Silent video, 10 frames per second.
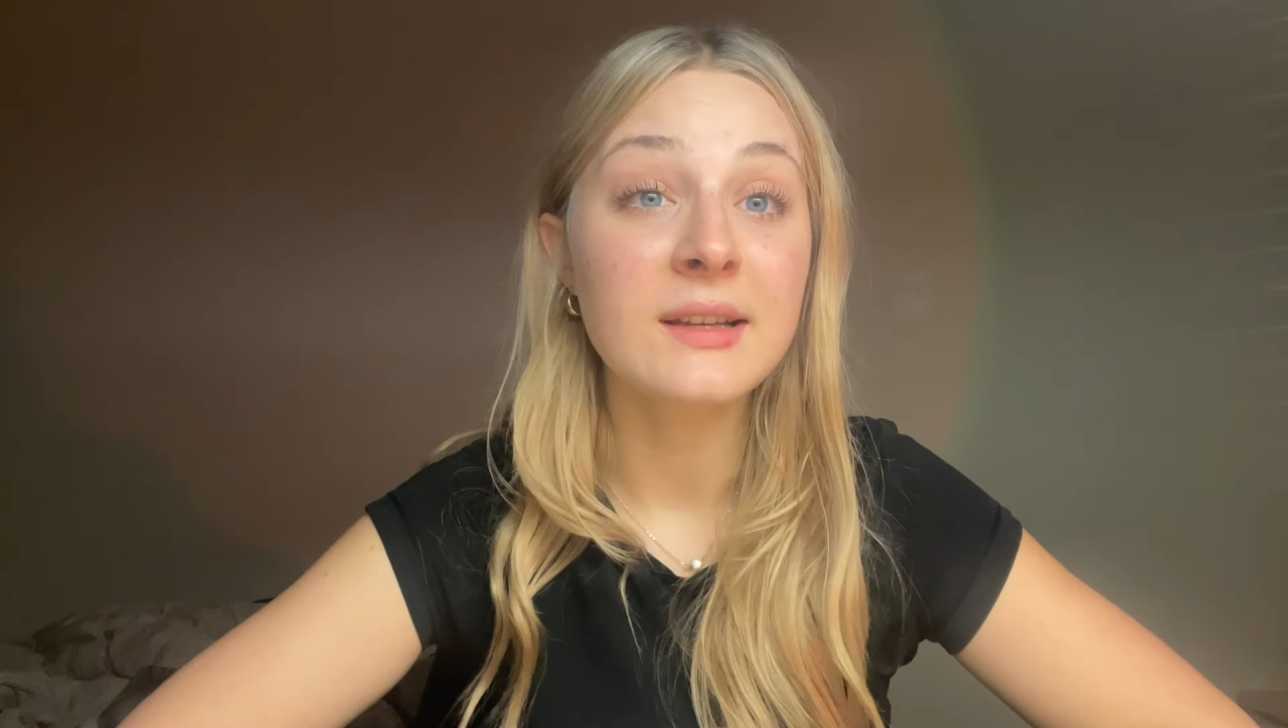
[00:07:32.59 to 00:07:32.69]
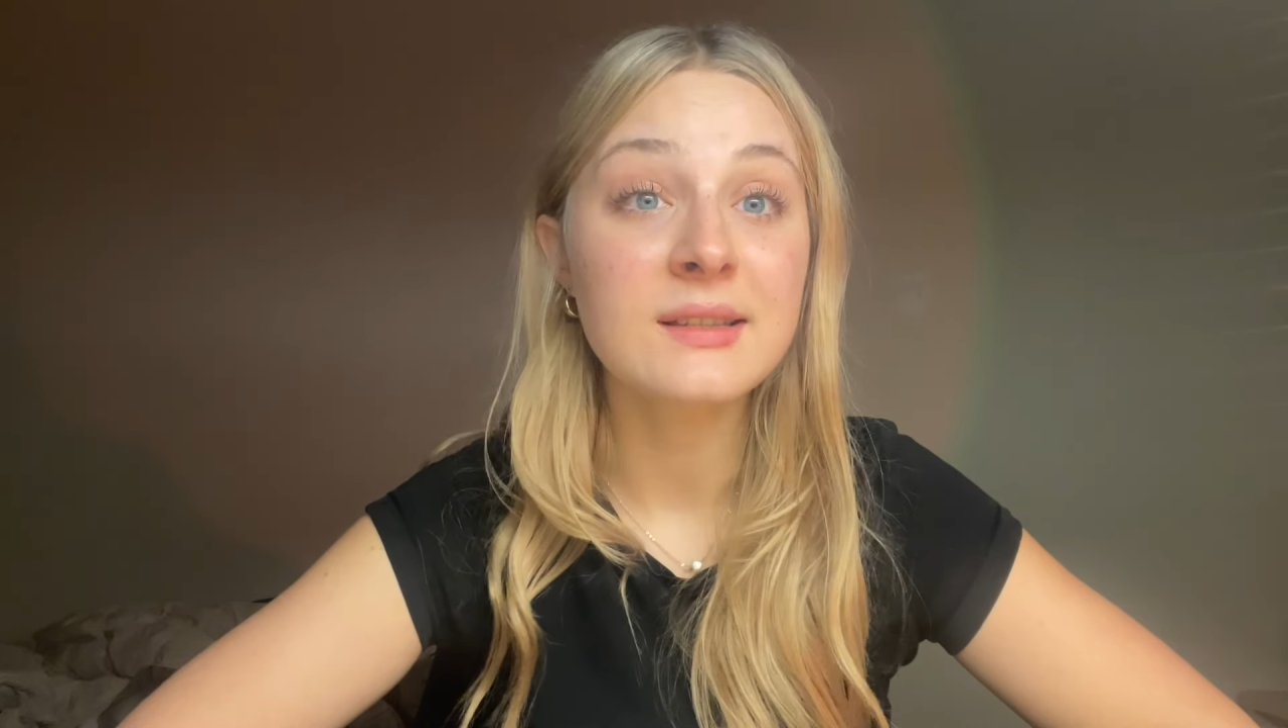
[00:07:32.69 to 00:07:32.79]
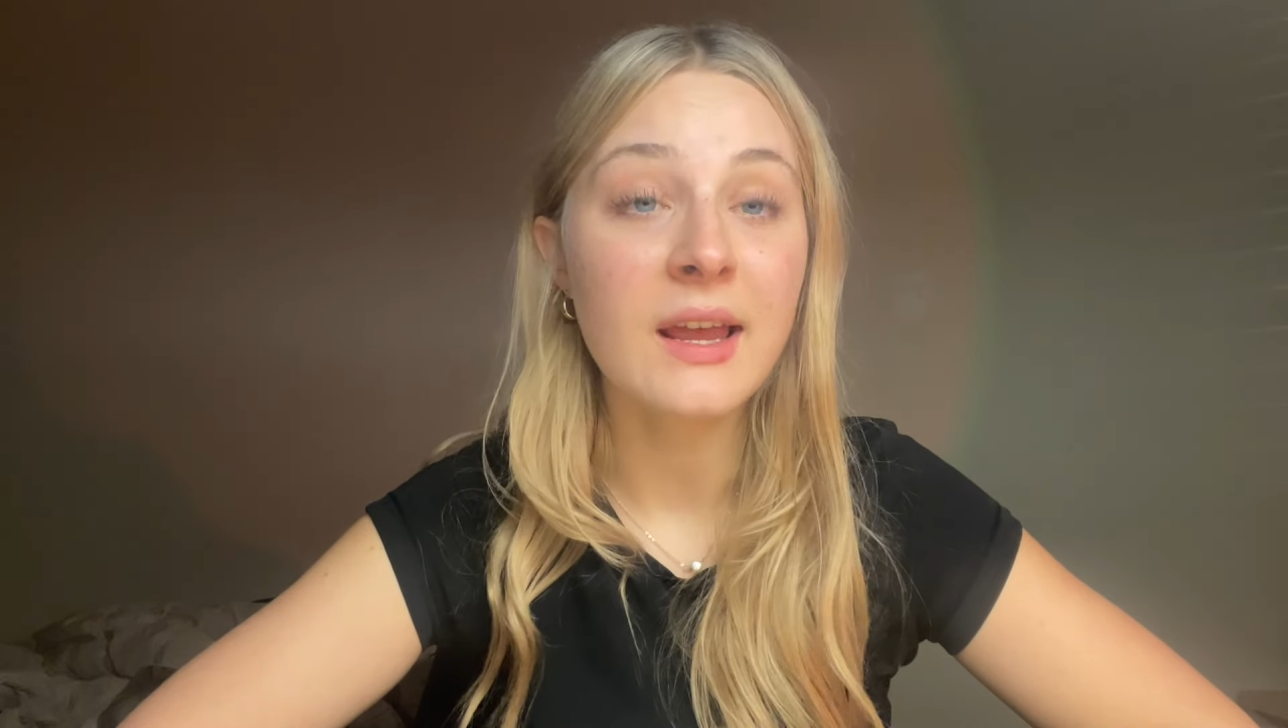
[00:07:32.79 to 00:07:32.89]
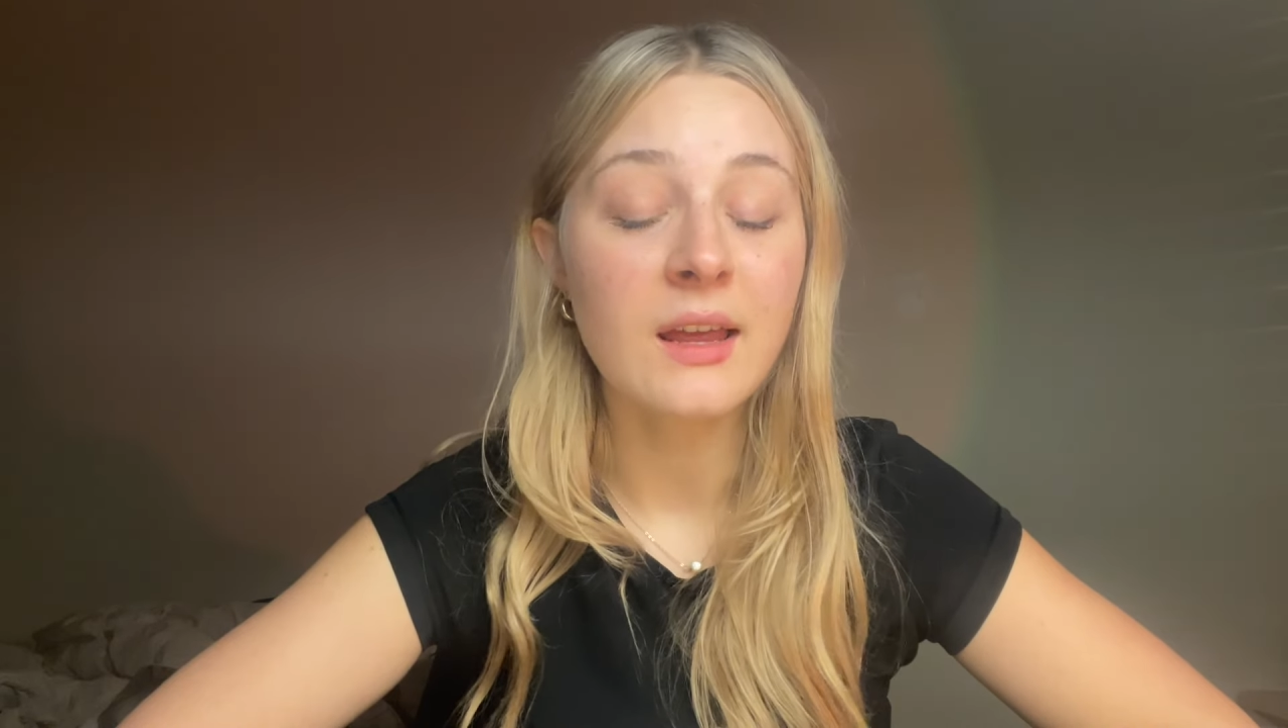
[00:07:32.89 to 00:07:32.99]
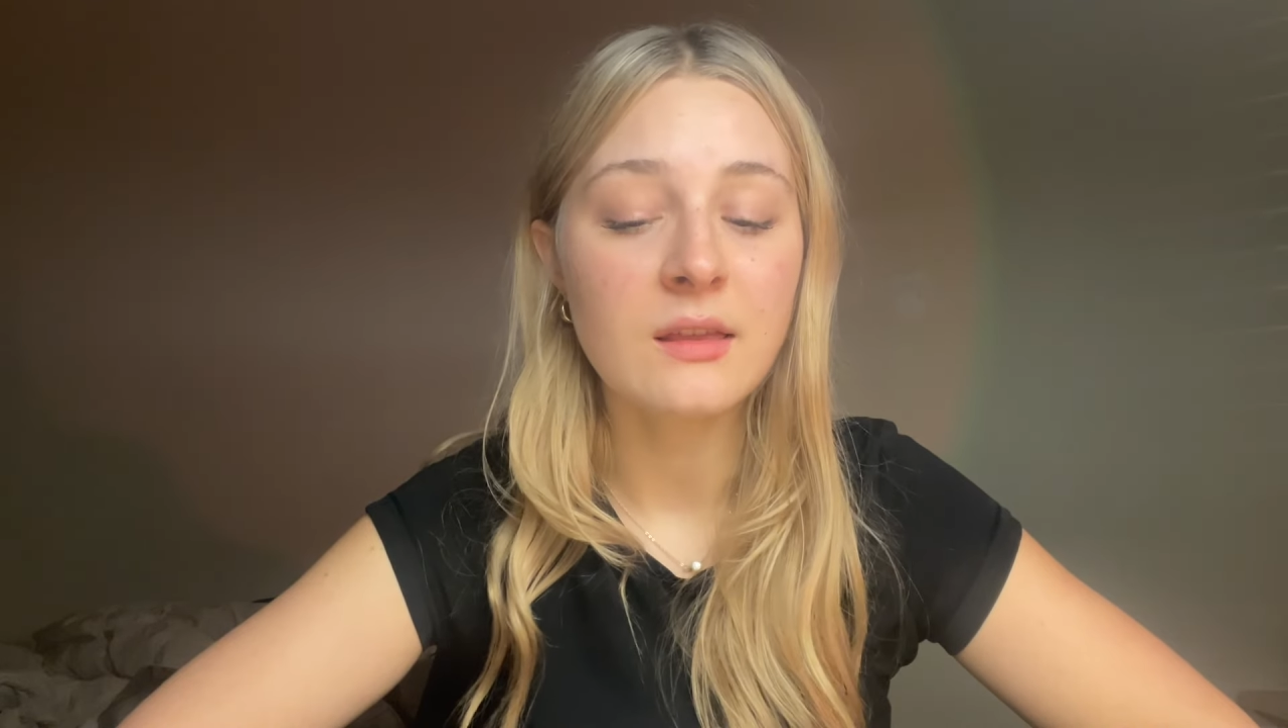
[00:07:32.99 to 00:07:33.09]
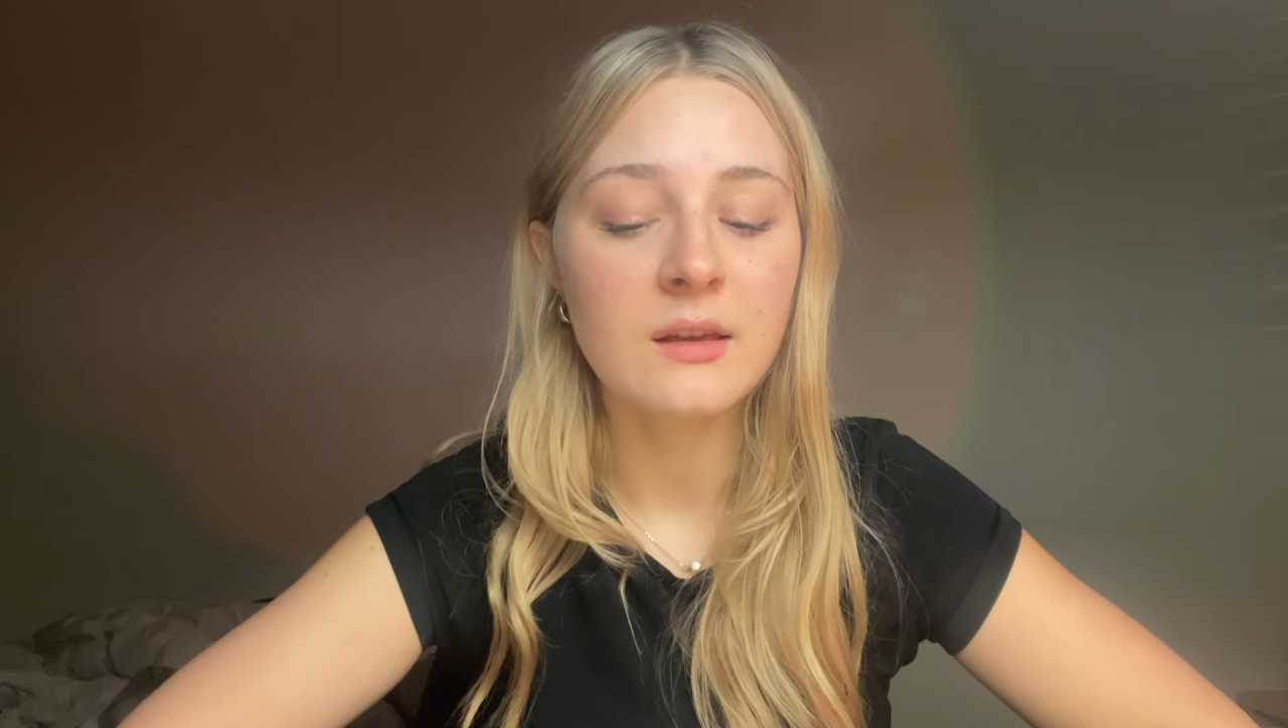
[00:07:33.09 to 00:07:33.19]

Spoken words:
say